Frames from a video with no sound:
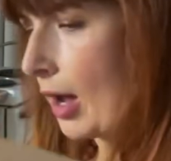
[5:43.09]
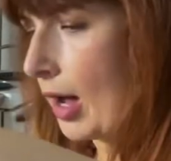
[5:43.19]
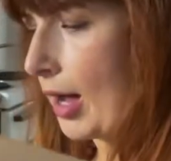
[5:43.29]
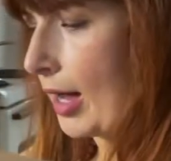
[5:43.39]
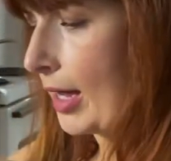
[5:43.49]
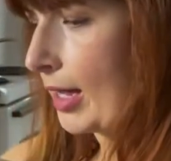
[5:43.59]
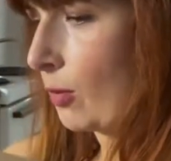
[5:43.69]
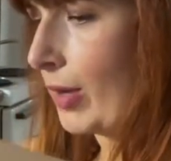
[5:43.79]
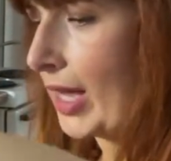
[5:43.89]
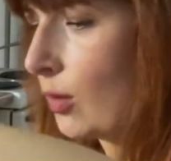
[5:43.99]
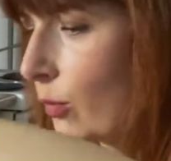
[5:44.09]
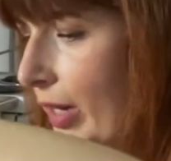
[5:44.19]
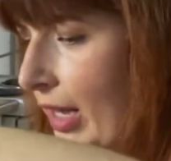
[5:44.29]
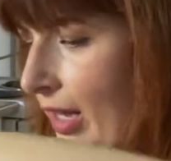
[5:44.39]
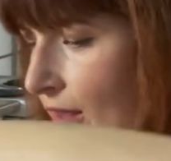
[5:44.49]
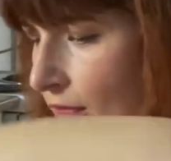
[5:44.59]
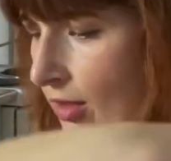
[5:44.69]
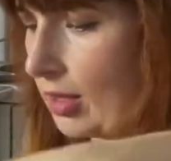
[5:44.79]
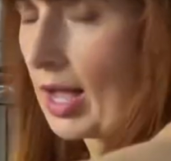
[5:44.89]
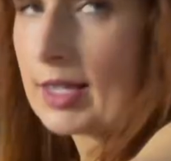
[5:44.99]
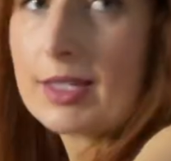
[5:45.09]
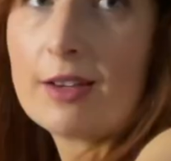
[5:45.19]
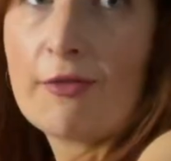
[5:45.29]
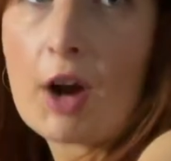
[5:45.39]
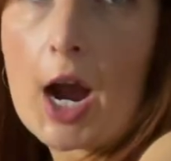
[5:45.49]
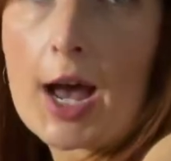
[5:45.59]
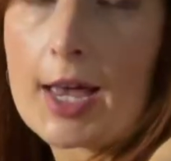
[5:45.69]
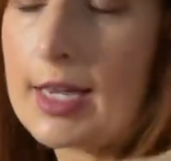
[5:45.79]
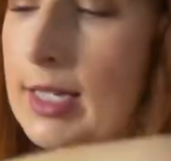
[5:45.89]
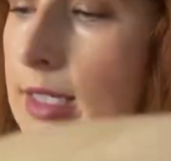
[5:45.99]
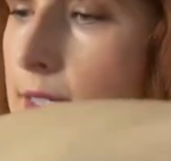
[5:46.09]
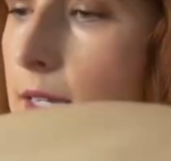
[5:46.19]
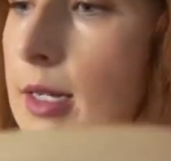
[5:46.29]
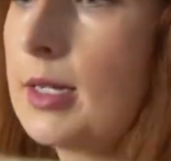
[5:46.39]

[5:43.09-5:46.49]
I went with classic fries.